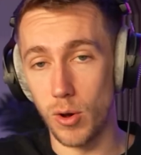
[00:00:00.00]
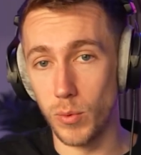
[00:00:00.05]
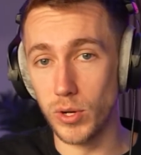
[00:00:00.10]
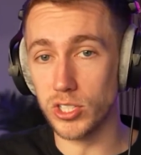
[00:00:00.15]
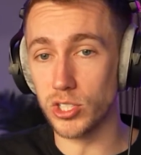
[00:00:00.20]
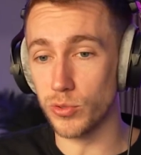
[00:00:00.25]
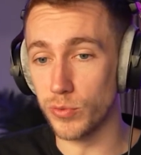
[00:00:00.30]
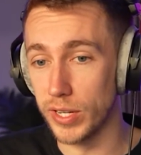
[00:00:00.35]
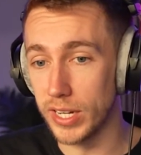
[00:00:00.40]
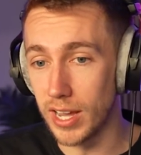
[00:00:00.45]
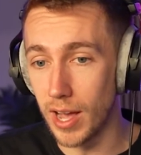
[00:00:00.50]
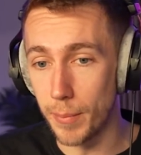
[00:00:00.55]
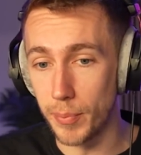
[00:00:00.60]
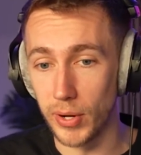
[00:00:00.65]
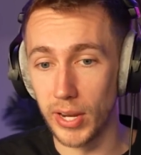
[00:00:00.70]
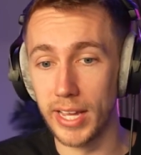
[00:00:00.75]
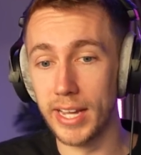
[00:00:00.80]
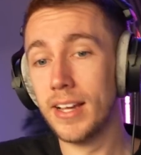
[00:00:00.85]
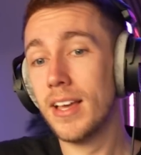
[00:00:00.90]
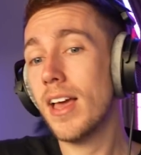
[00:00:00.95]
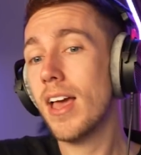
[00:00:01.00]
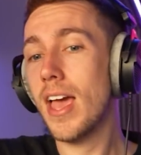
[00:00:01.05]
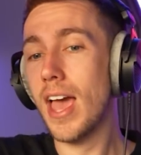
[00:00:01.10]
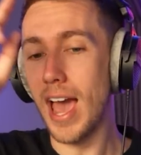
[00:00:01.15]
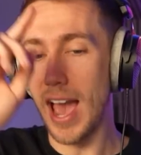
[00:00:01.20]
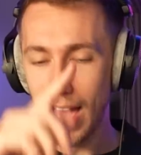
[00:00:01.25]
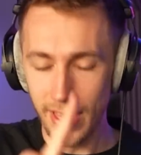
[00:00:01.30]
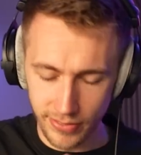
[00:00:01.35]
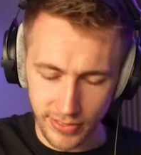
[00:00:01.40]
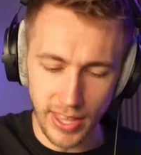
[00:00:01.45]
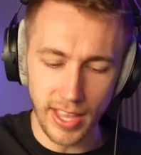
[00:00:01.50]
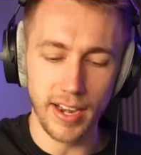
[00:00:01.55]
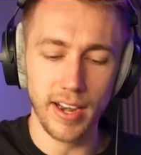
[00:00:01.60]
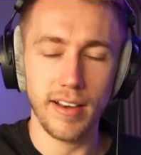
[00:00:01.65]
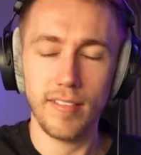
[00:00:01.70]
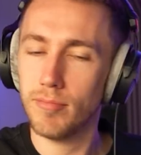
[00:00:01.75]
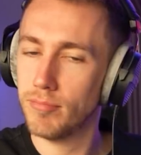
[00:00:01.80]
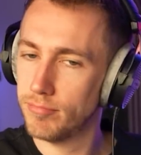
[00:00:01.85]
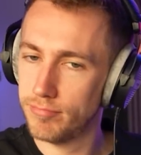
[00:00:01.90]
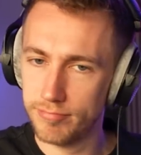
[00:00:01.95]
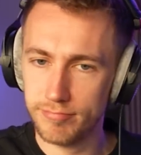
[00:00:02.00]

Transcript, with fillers: I'll watch the recoupling and then